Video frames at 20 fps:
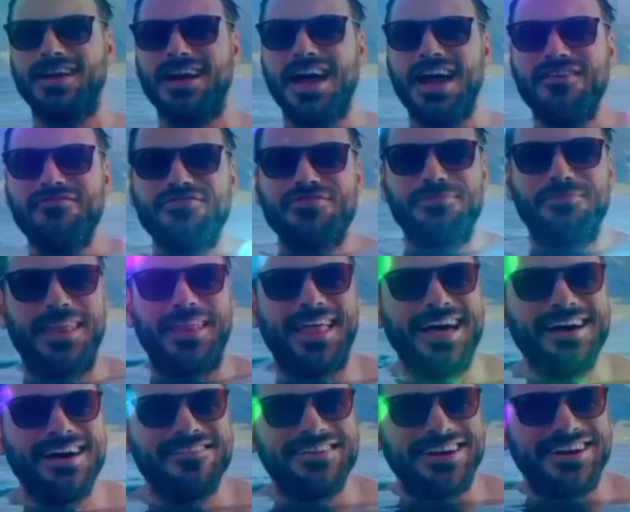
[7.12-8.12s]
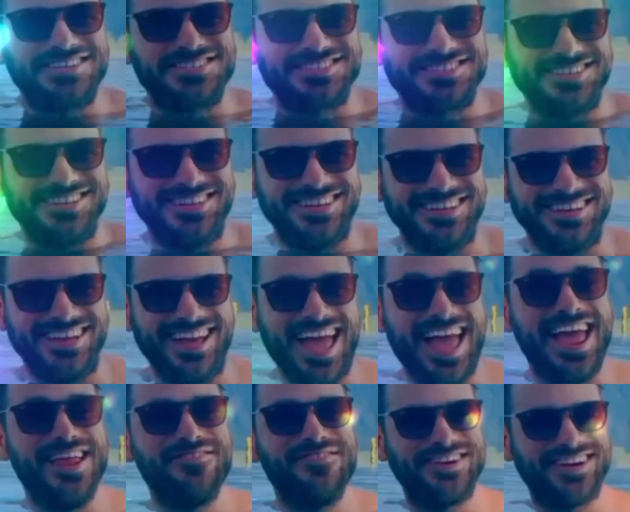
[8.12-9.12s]
We are high from love,
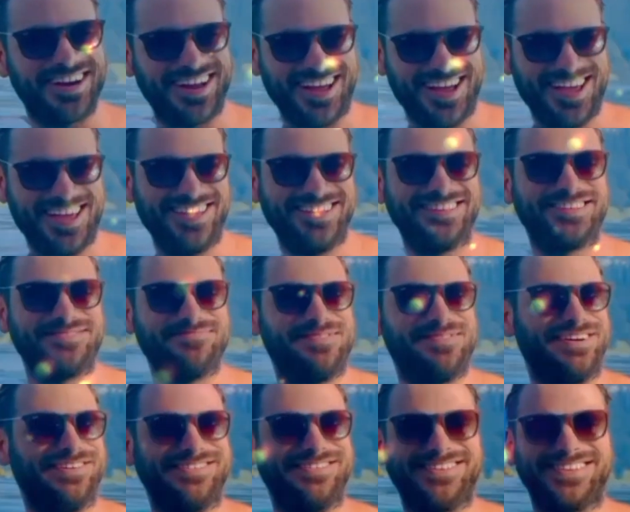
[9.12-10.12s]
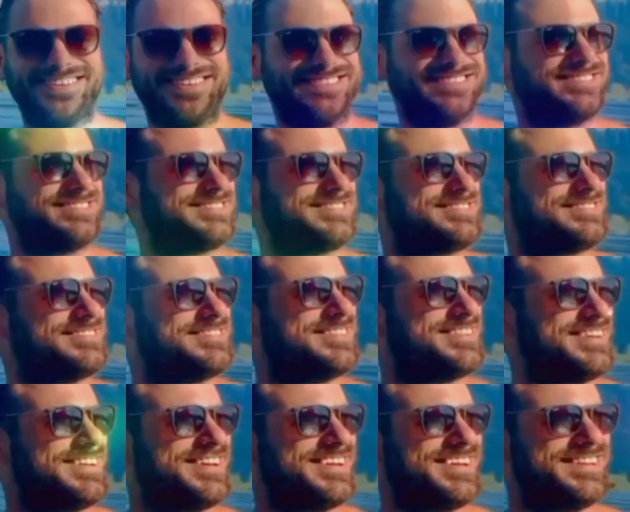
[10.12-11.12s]
actually, and we are high in the mountains.
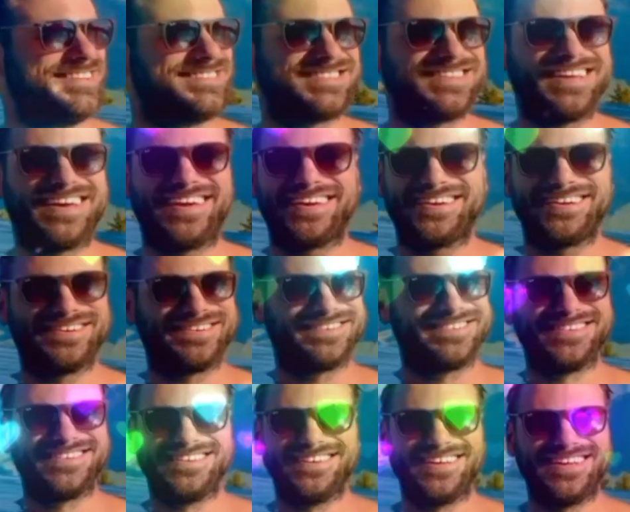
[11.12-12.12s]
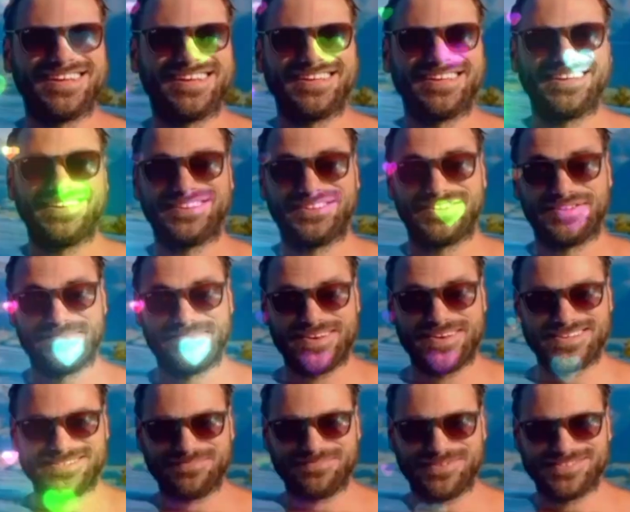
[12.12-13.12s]
It's like
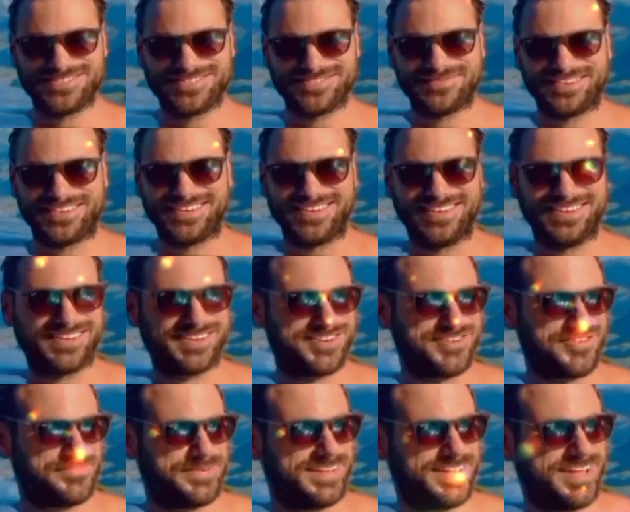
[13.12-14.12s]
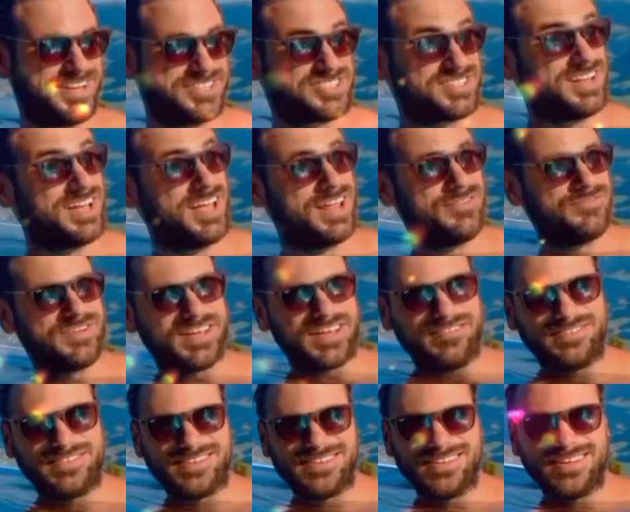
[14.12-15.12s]
the best possible combination,
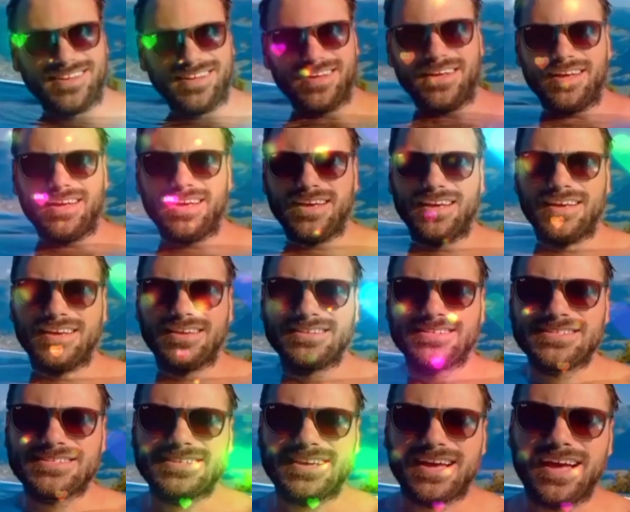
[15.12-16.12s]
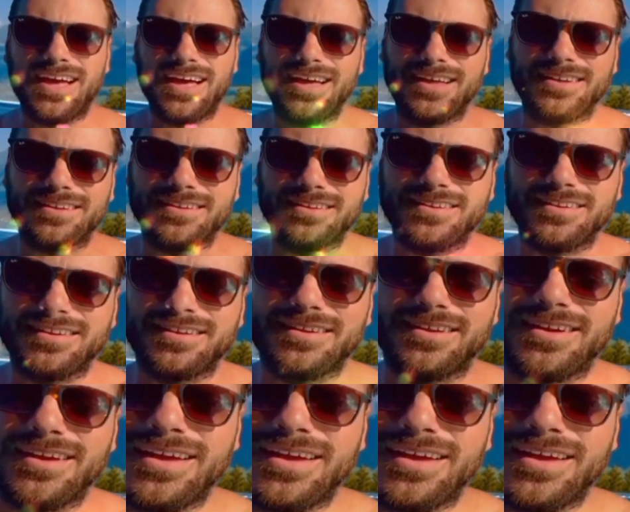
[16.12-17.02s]
and we have the sun.